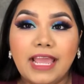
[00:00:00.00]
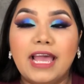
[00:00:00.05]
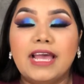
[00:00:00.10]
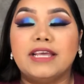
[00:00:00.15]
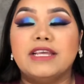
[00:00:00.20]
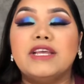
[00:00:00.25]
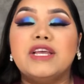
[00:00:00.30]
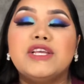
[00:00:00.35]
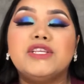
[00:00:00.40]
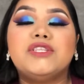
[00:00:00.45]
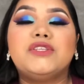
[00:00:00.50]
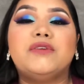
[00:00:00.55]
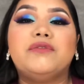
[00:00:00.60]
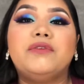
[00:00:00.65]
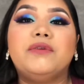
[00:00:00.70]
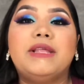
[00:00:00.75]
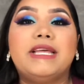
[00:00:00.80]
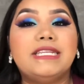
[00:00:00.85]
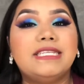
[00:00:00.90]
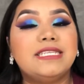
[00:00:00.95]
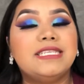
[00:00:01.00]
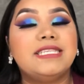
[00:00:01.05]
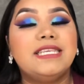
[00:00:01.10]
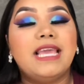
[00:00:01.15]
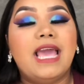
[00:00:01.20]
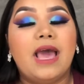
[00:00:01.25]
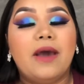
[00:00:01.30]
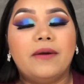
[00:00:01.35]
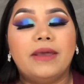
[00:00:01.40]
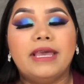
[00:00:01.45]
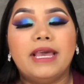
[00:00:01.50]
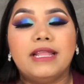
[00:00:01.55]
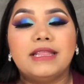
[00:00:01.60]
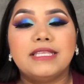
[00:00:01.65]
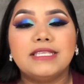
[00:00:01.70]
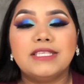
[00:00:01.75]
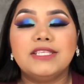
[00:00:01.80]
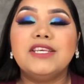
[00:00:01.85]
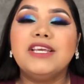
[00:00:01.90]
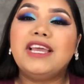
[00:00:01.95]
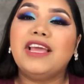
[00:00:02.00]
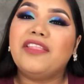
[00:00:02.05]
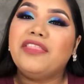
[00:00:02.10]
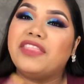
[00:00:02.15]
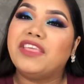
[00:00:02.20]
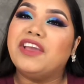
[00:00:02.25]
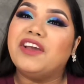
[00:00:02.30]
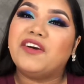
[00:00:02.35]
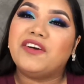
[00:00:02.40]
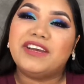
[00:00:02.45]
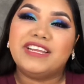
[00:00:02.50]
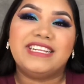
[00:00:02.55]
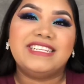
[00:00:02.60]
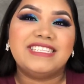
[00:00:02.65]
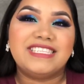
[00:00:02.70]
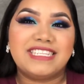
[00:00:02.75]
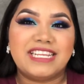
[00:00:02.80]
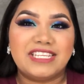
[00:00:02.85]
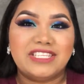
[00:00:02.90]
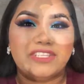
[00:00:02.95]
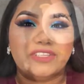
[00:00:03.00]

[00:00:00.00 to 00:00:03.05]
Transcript: yeah, so if you'd like to see how I got this look, then go ahead and stay